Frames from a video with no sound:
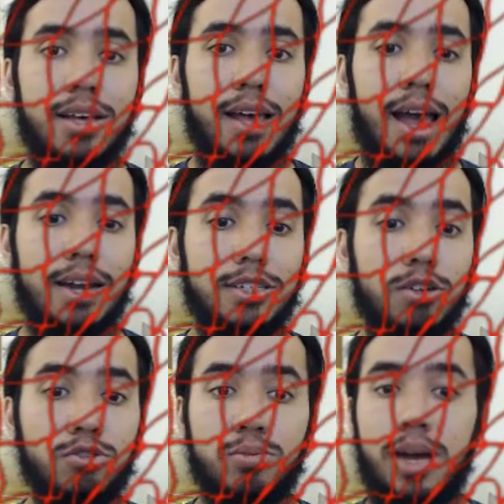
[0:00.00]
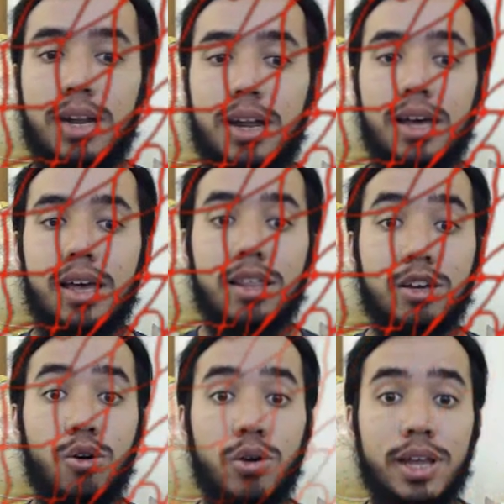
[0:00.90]
And so, subhanAllah, the
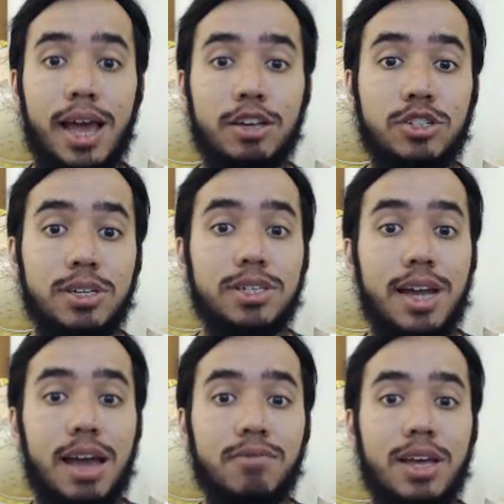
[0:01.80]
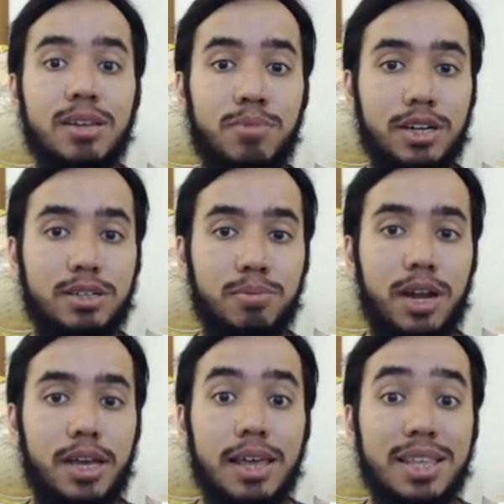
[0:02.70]
cornea actually doesn't have any blood
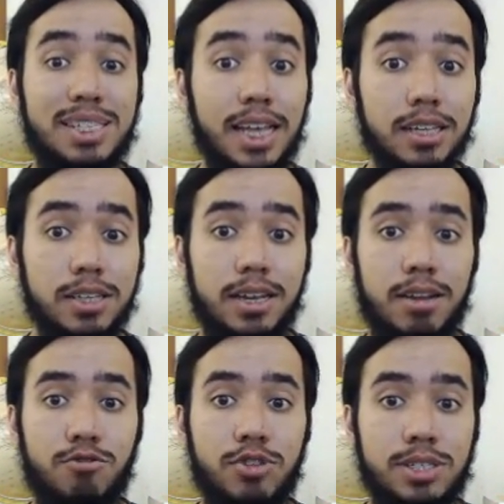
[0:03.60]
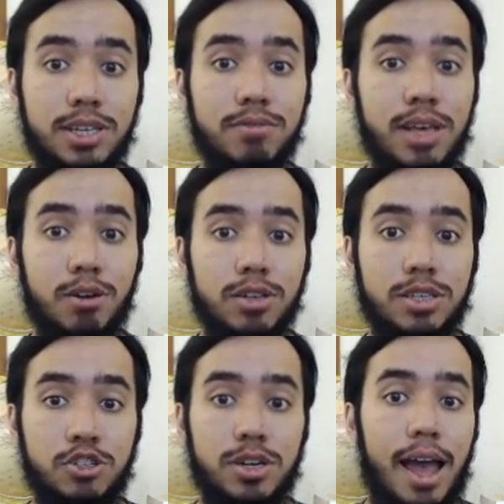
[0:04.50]
supply. The cells in it receive their
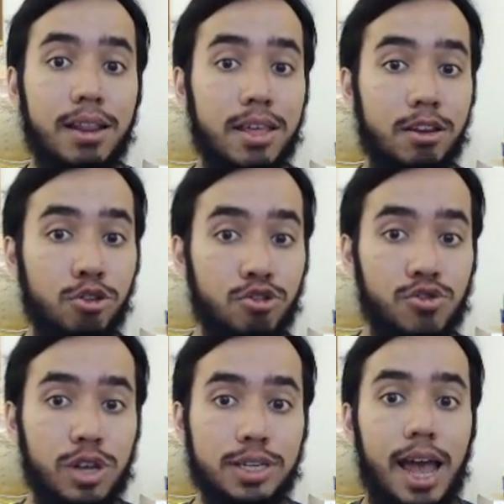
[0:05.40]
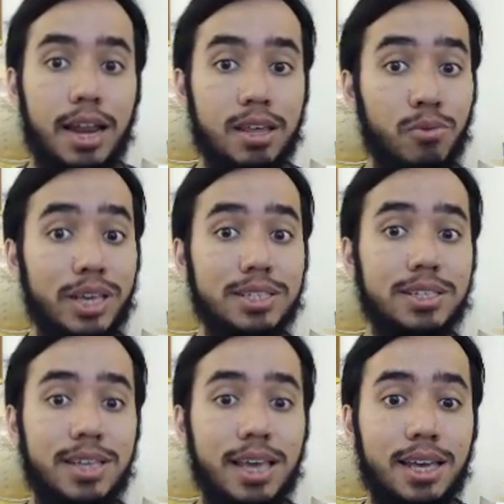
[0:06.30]
oxygen and their nutrients, and their waste is
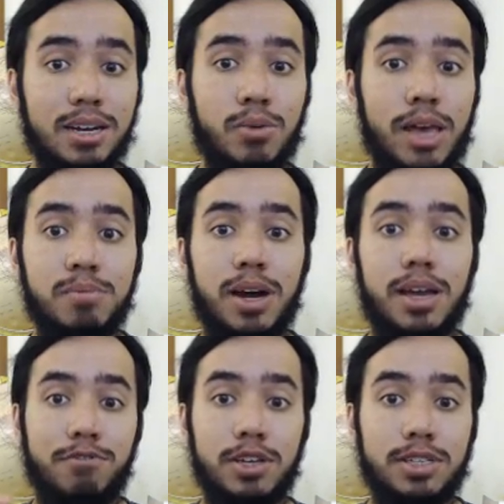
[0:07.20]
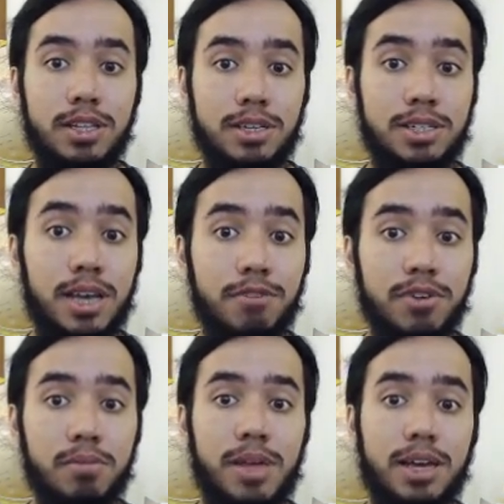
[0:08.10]
taken away by, firstly, the tear
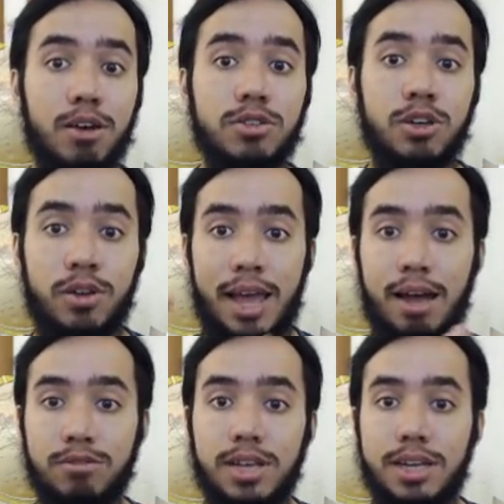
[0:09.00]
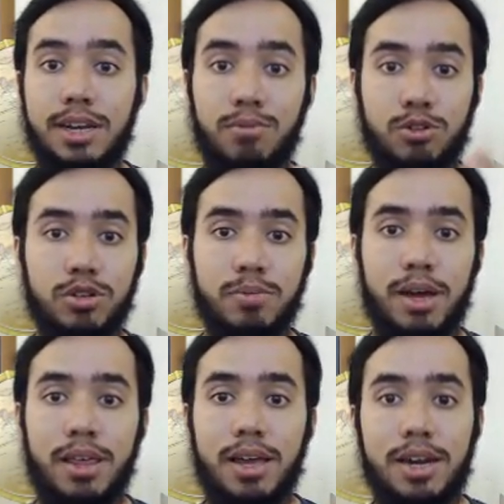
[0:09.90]
film that coats it on the outside, and we talked
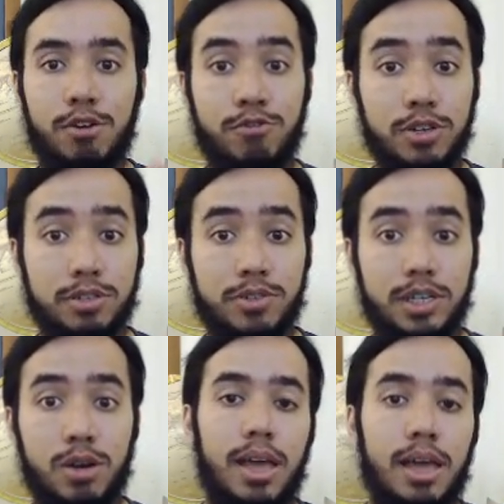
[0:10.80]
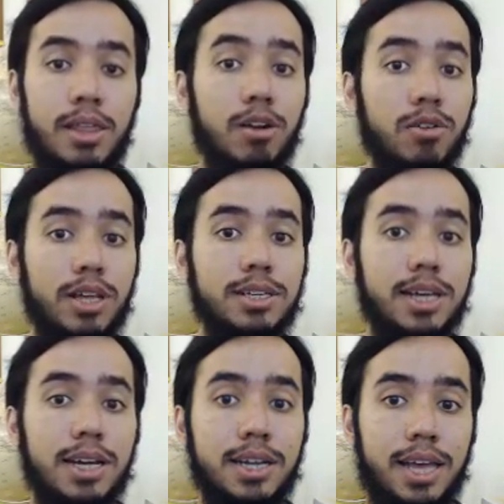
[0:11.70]
about that in our first video. And then on the
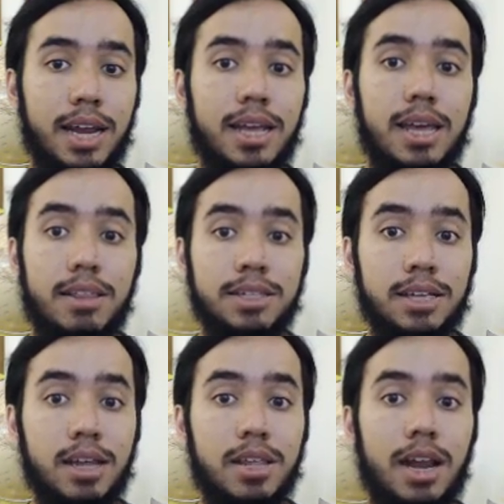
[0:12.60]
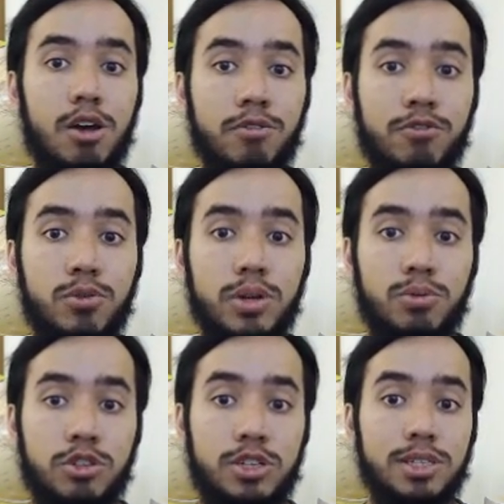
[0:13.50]
inside, again, there's another layer of fluid
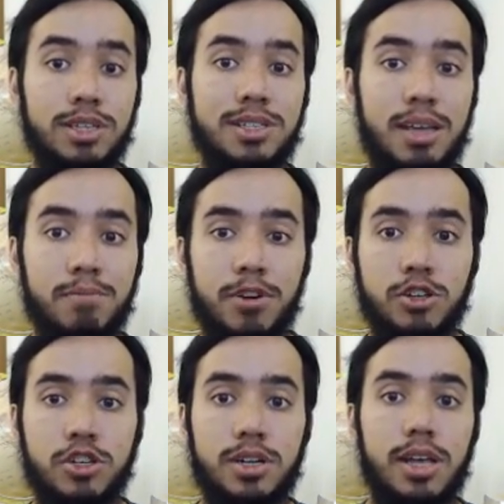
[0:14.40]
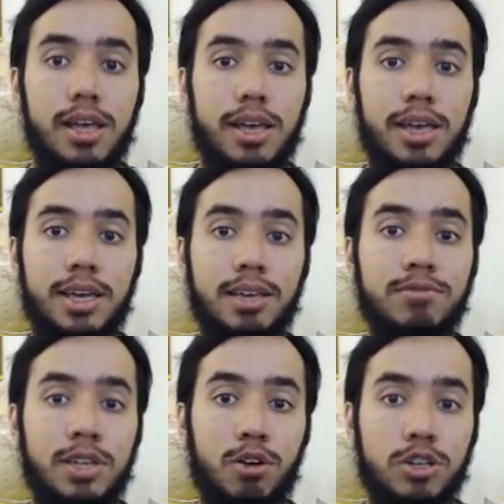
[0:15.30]
which does the same function. It
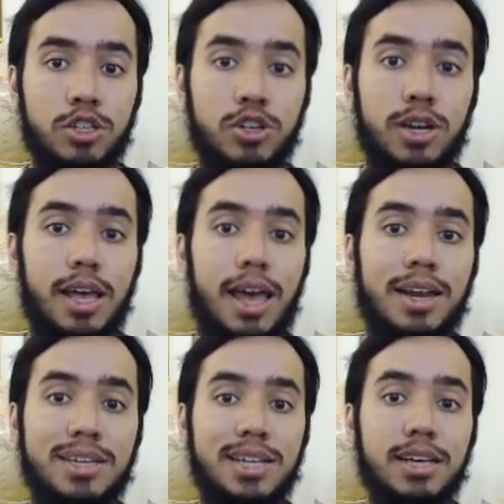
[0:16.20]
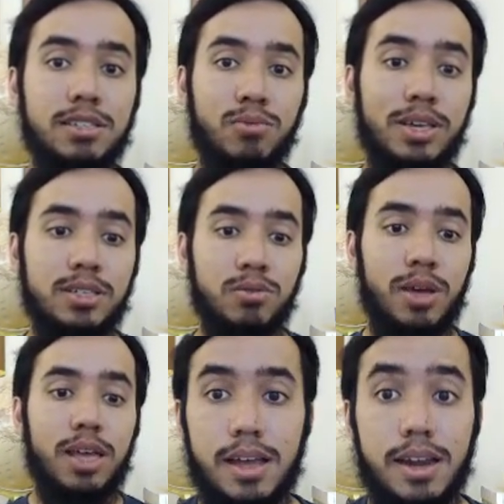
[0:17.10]
gives it oxygen and it takes the waste
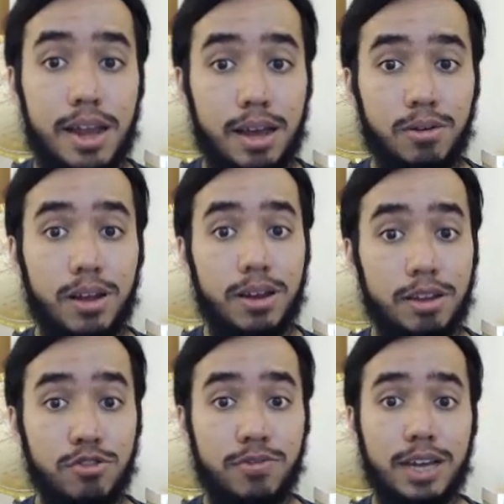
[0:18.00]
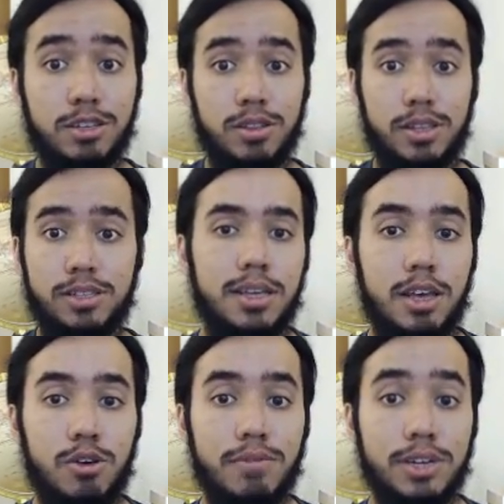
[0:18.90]
away. And now, let's reflect on this.
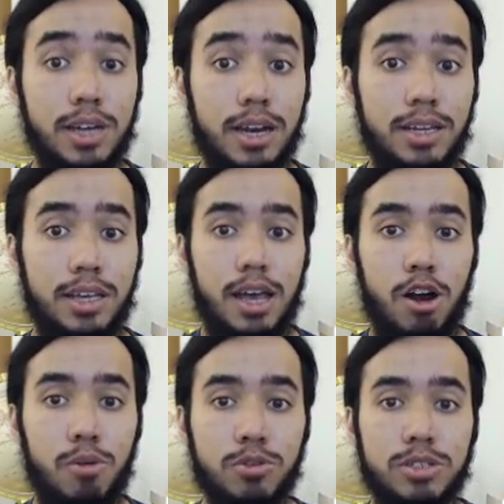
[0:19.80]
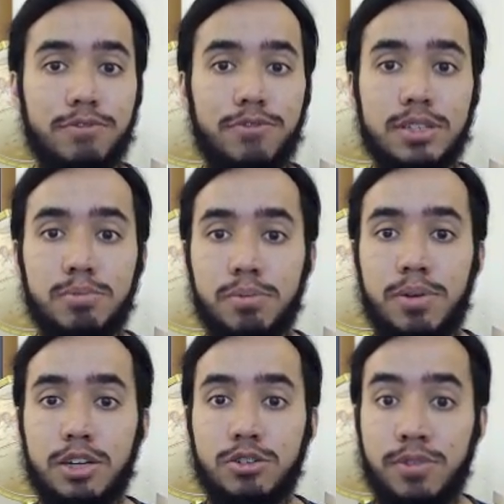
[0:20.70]
Here you have a tiny, almost invisible
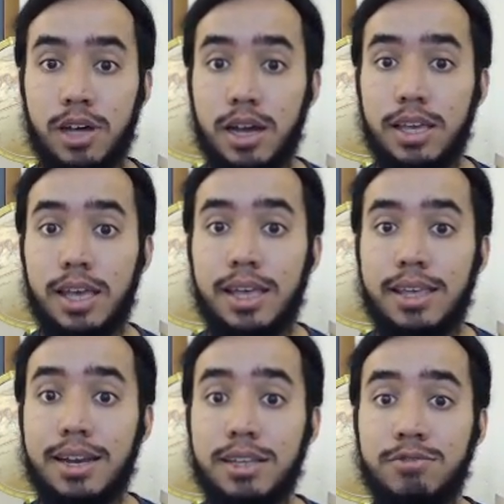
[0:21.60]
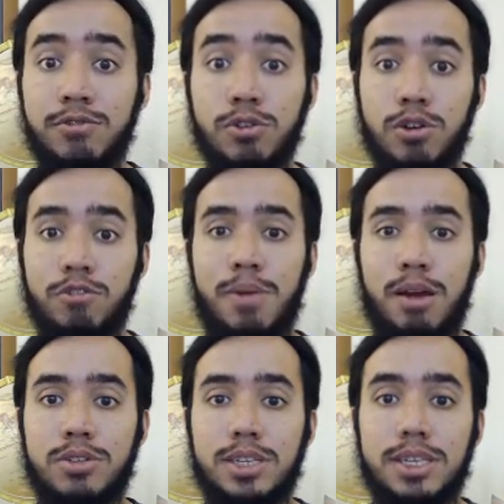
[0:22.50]
part of the eye, yet it's full of
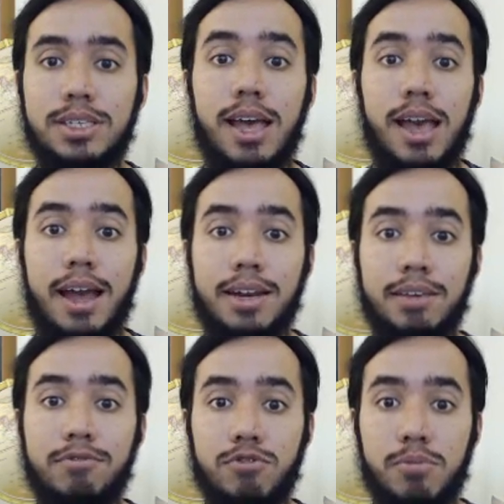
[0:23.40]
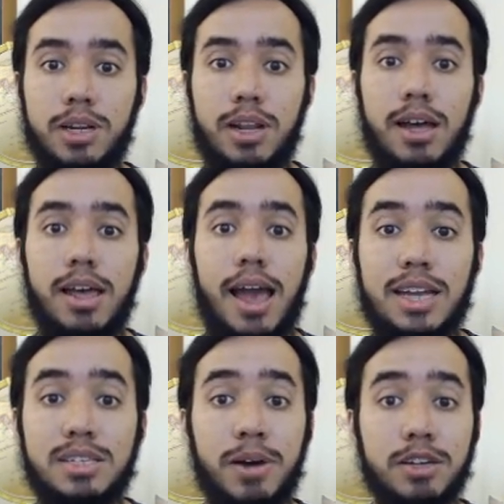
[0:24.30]
bounties and gifts from Allah, and
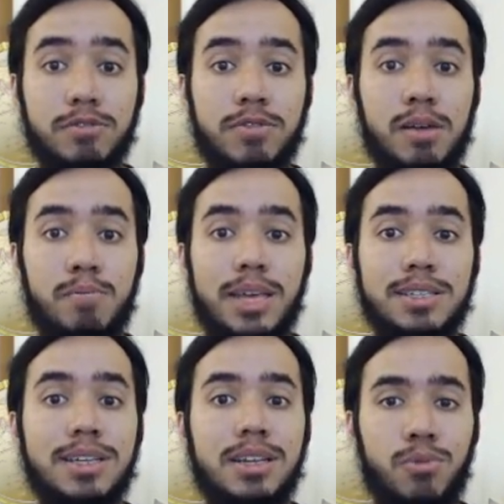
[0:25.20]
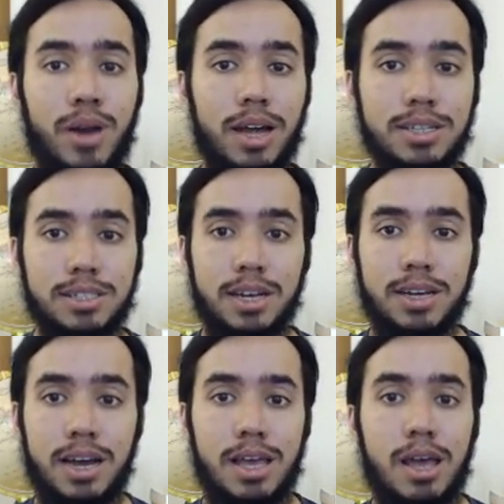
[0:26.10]
it's part of the amazingly
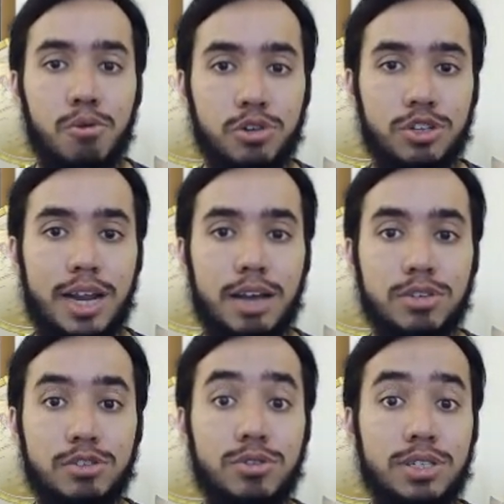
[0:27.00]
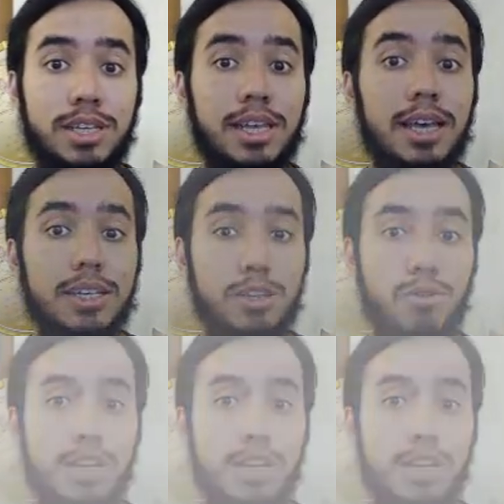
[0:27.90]
well-designed eye, which allows us to see so